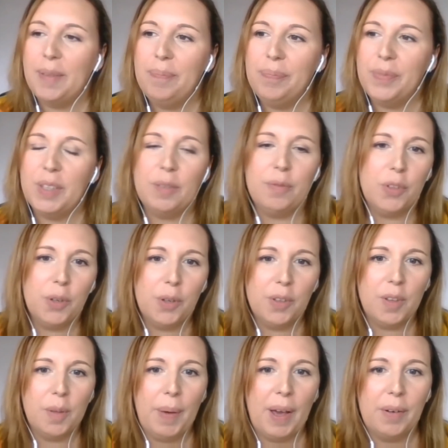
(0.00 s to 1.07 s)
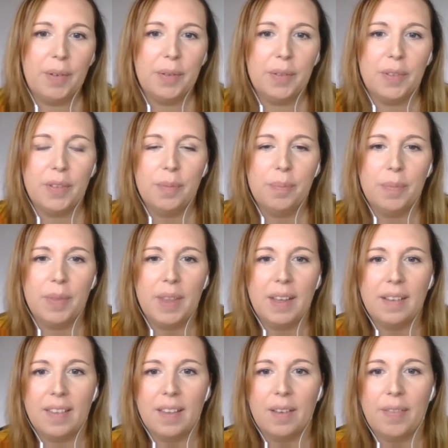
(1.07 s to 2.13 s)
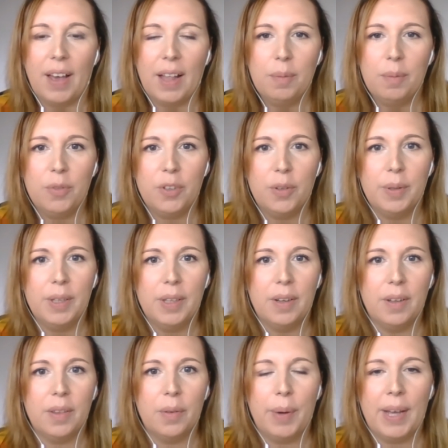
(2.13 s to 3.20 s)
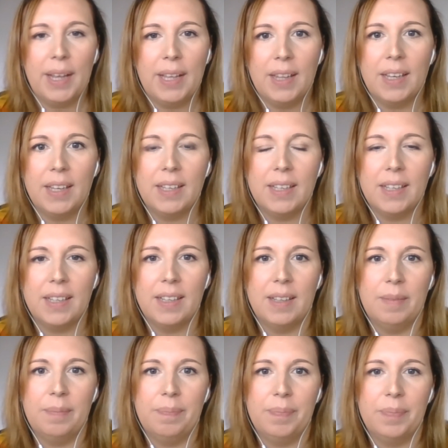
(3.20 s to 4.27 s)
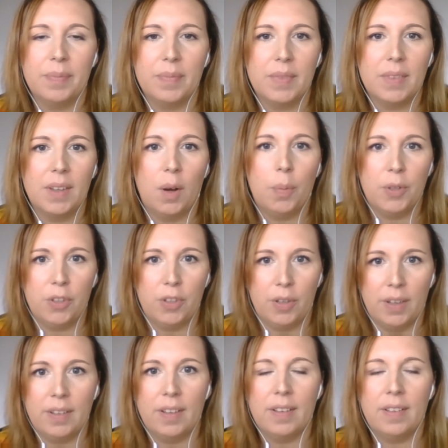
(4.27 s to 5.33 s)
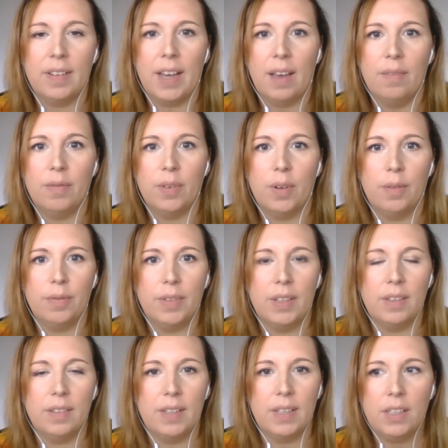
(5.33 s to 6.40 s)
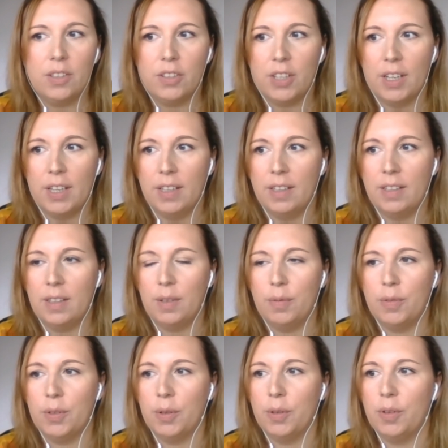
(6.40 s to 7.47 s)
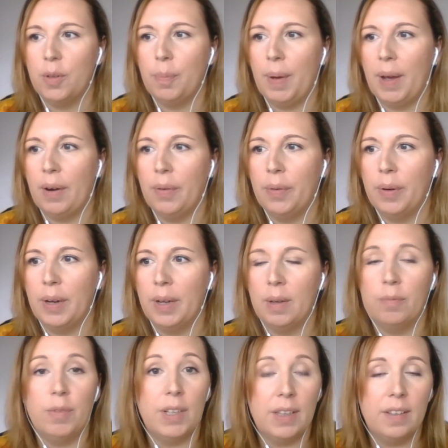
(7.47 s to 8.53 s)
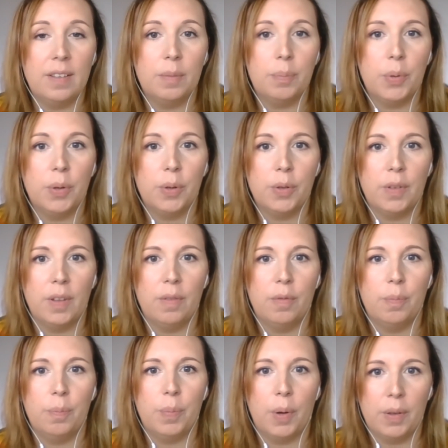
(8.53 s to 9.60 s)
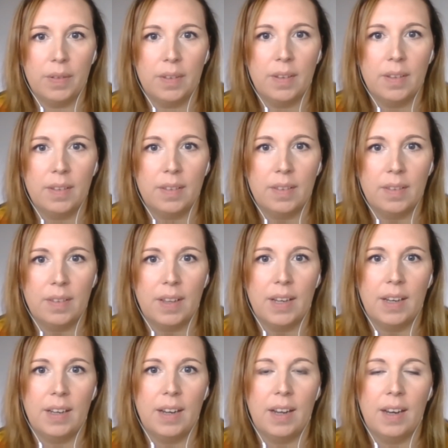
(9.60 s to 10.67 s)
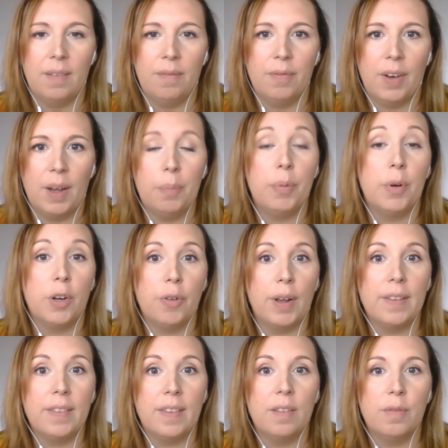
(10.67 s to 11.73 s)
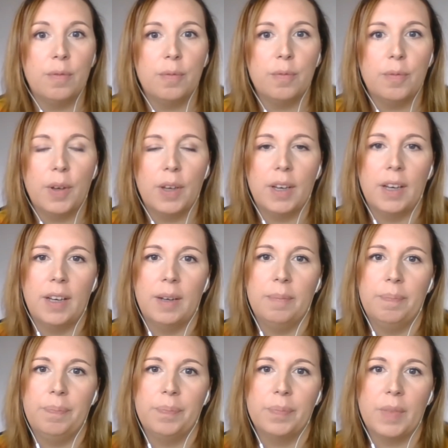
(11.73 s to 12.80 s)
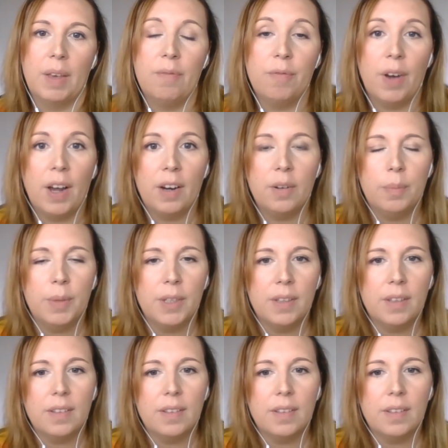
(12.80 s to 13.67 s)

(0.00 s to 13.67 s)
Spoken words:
you've talked about some things that have helped you along the way, like opportunities to get involved in teaching. You've talked about really supportive bosses and an progressive environment.